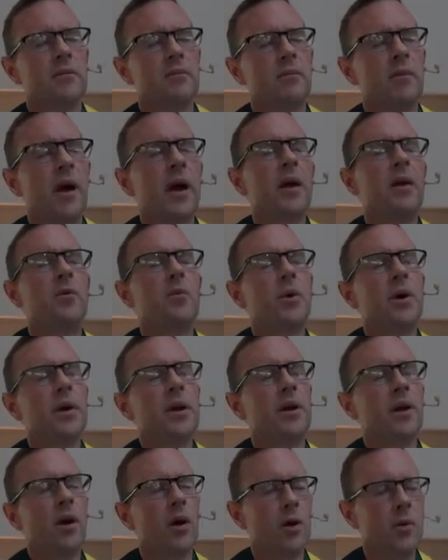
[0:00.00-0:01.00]
may
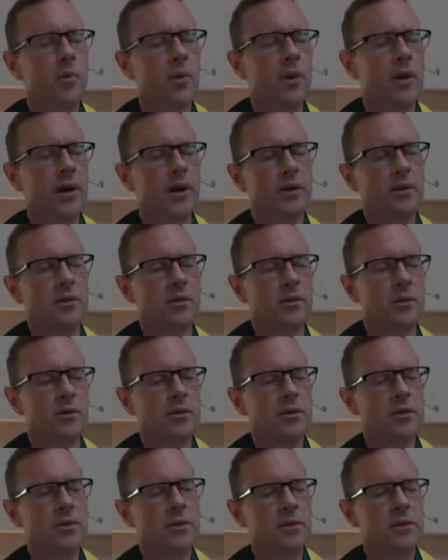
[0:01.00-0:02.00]
we open our
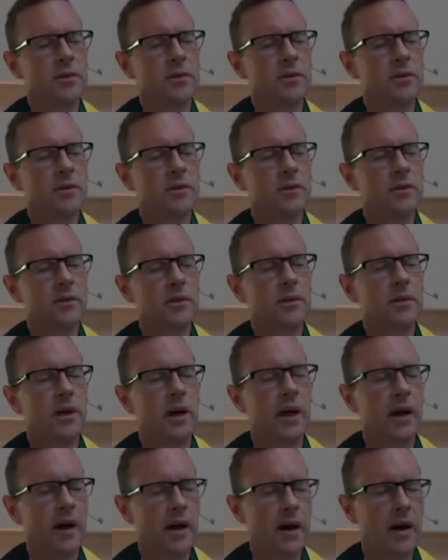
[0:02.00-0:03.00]
doors,
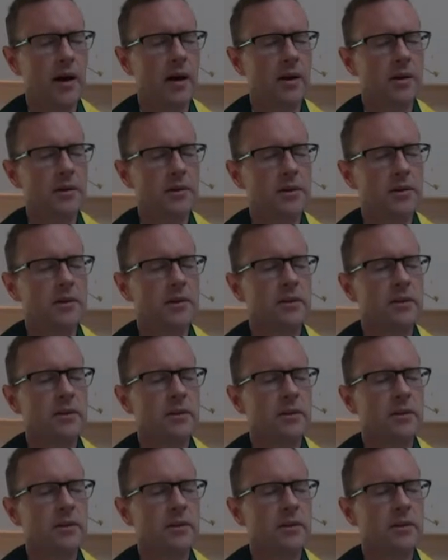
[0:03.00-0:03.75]
our hearts,